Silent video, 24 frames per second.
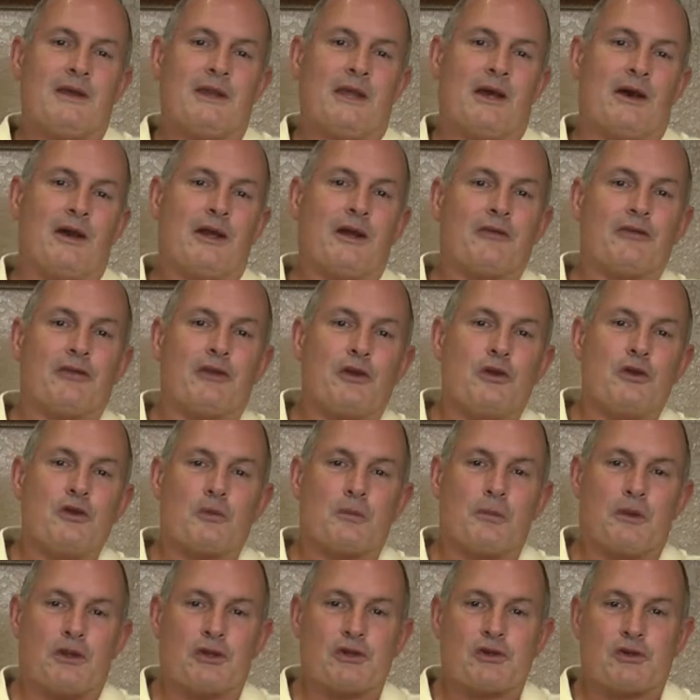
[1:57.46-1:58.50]
Now, a healthy
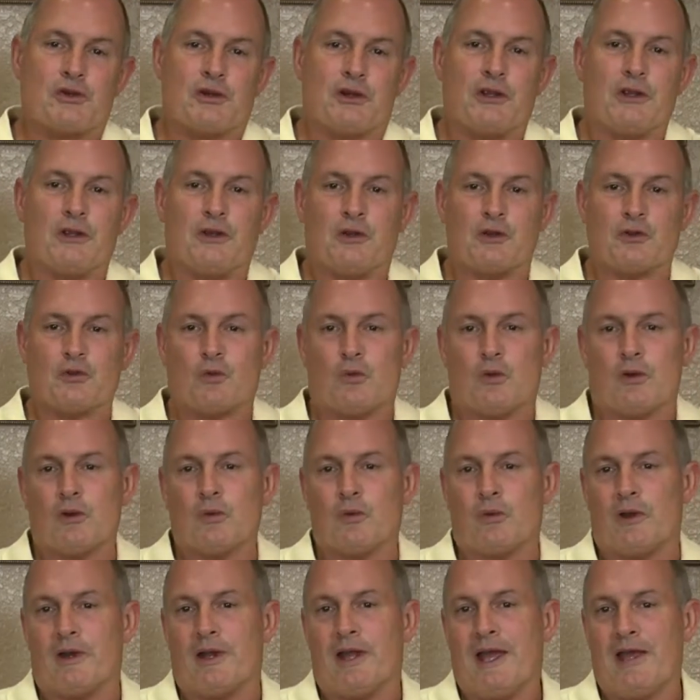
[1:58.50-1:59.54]
youth ministry is
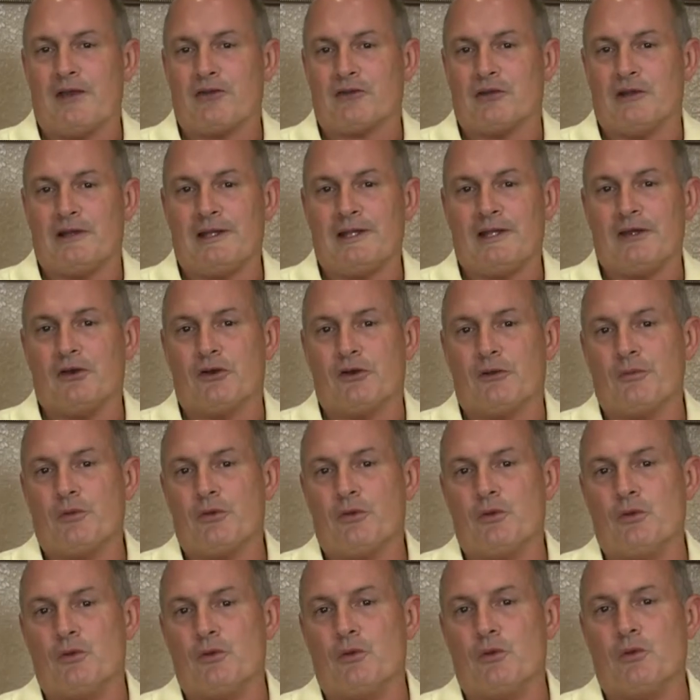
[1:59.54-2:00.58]
one where it has a leader
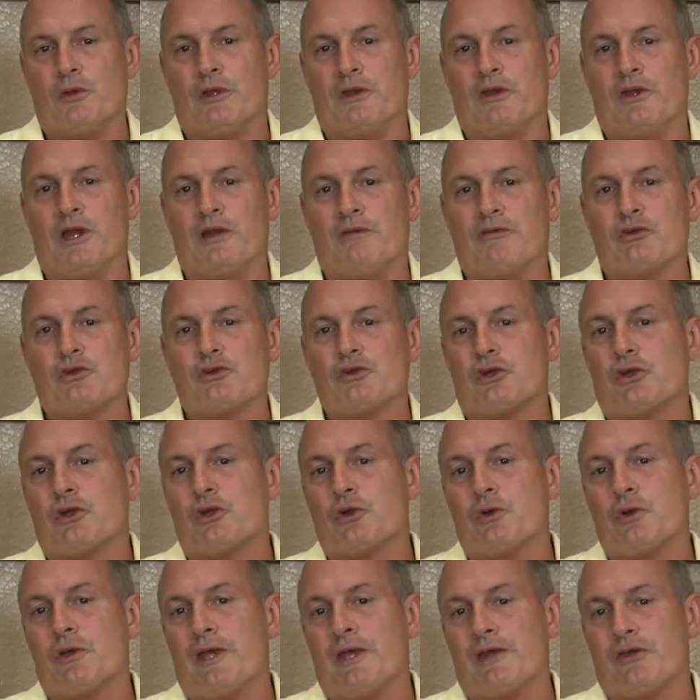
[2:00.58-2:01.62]
who endeavors to
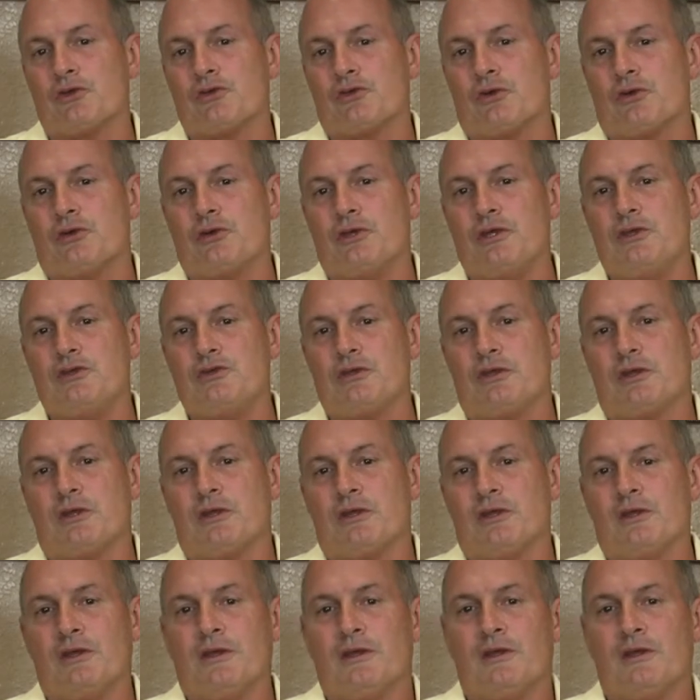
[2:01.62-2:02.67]
create a strategic,